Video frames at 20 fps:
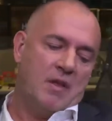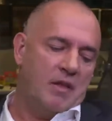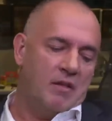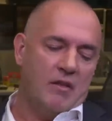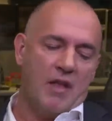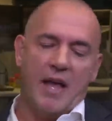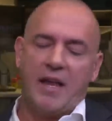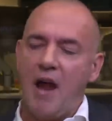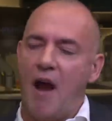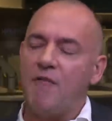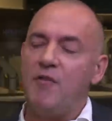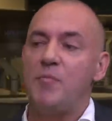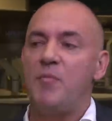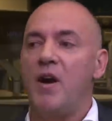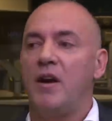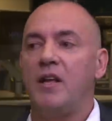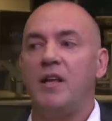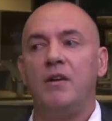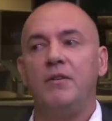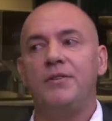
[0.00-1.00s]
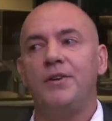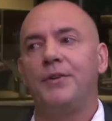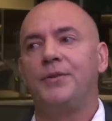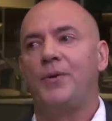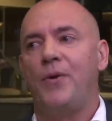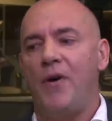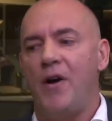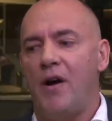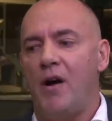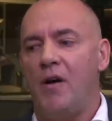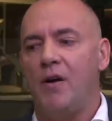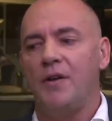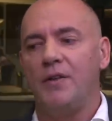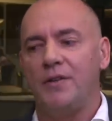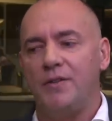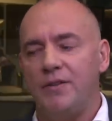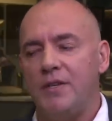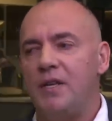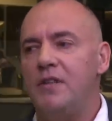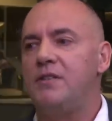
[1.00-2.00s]
like everybody who does oil,
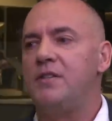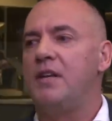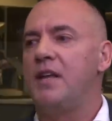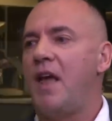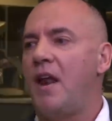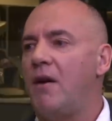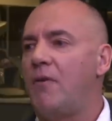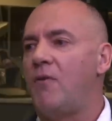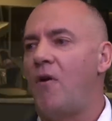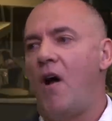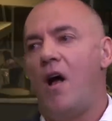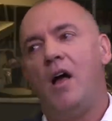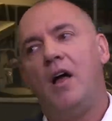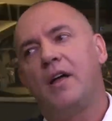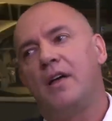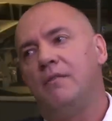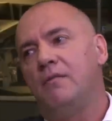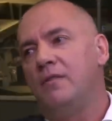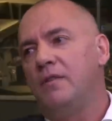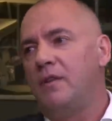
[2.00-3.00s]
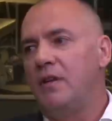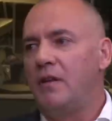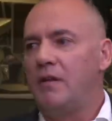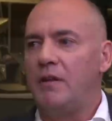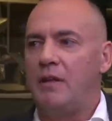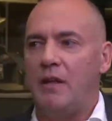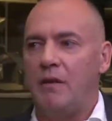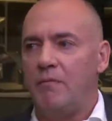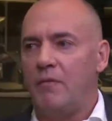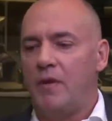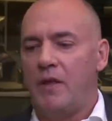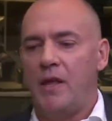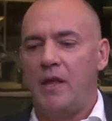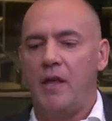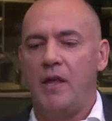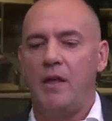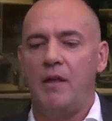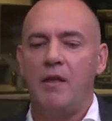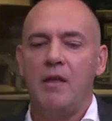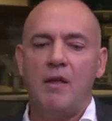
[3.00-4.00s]
it's easy to get it wrong, and
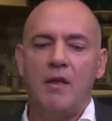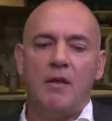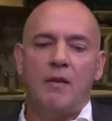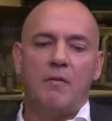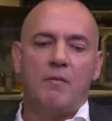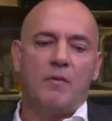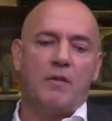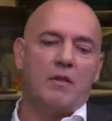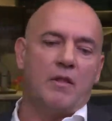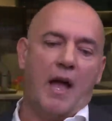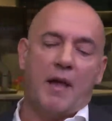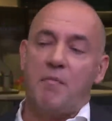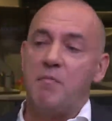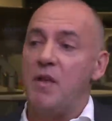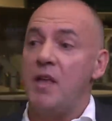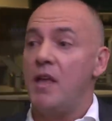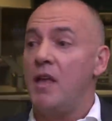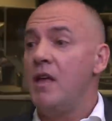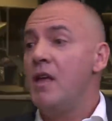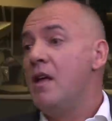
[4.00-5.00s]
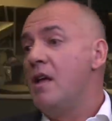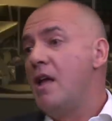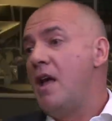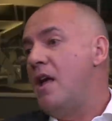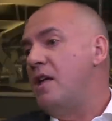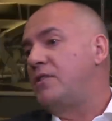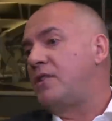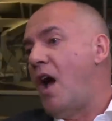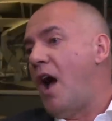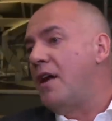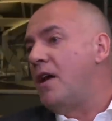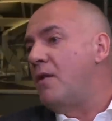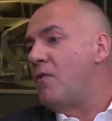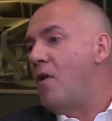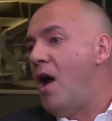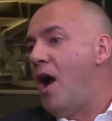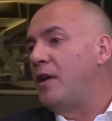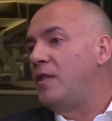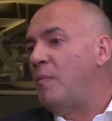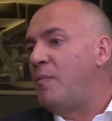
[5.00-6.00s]
he, like me, has gotten it
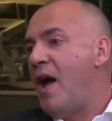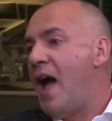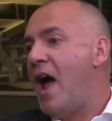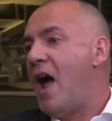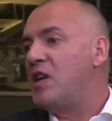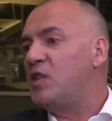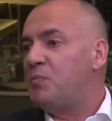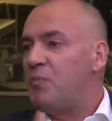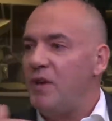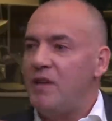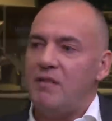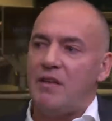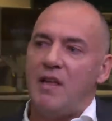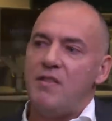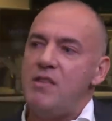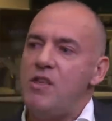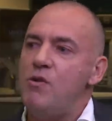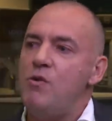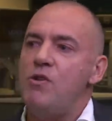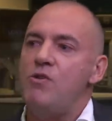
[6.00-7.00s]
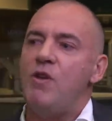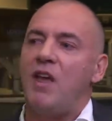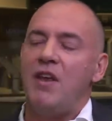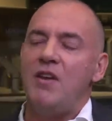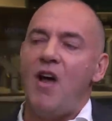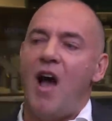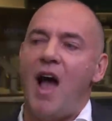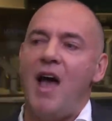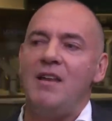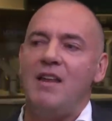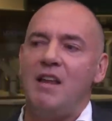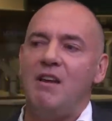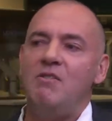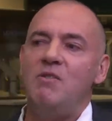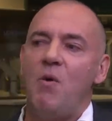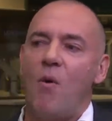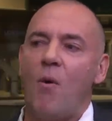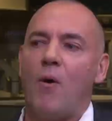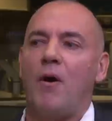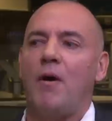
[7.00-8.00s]
wrong in the past, but you, you cannot
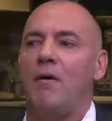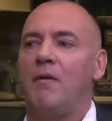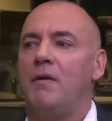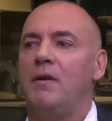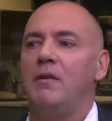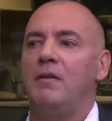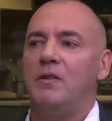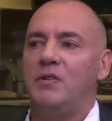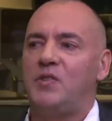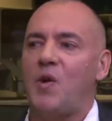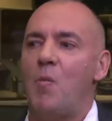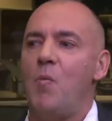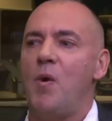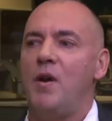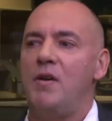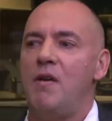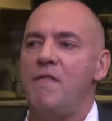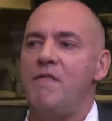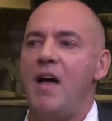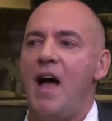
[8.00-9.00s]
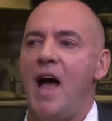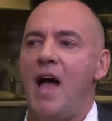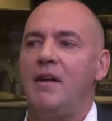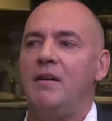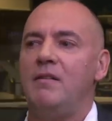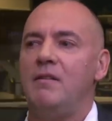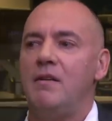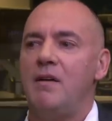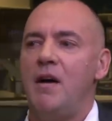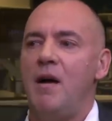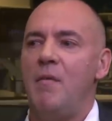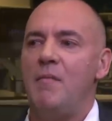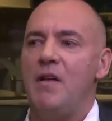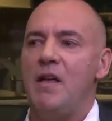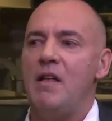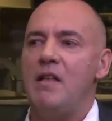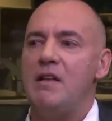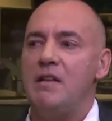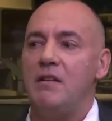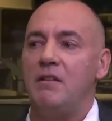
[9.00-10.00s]
ignore someone of that um,
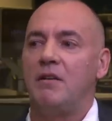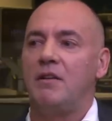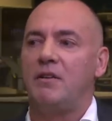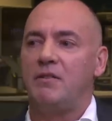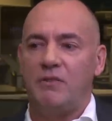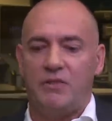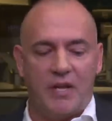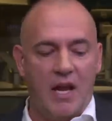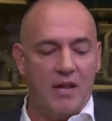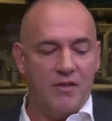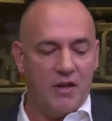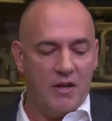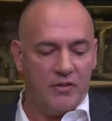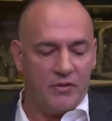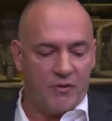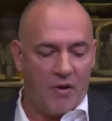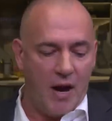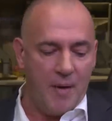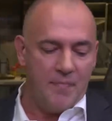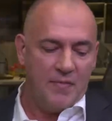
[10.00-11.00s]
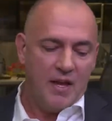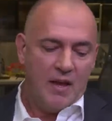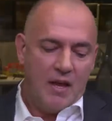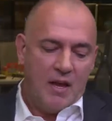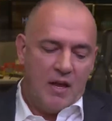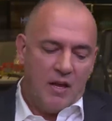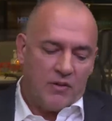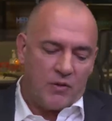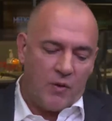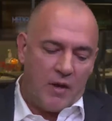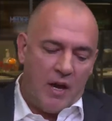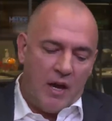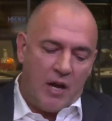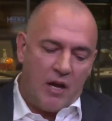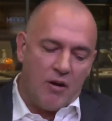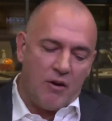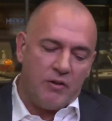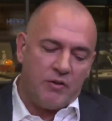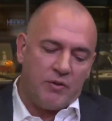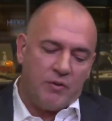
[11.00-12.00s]
ilk right. saying this, right? Mm-hmm. So
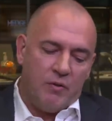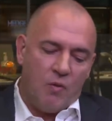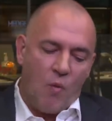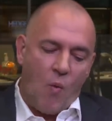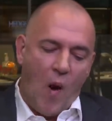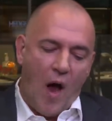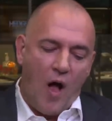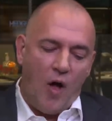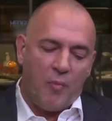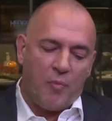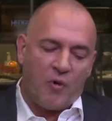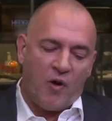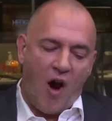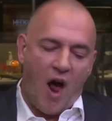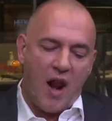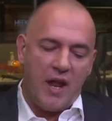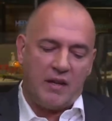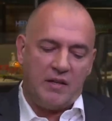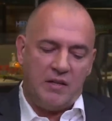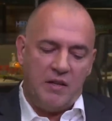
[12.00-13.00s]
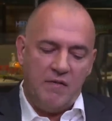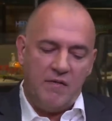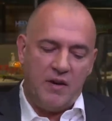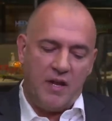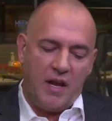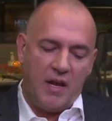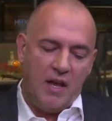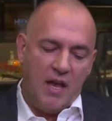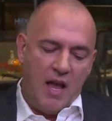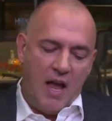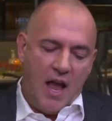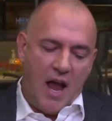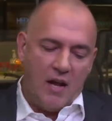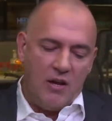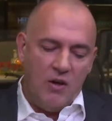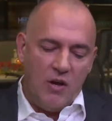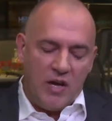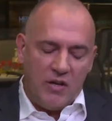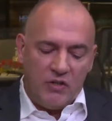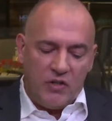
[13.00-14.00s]
here's well productivity, and
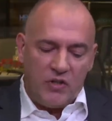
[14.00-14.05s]
you can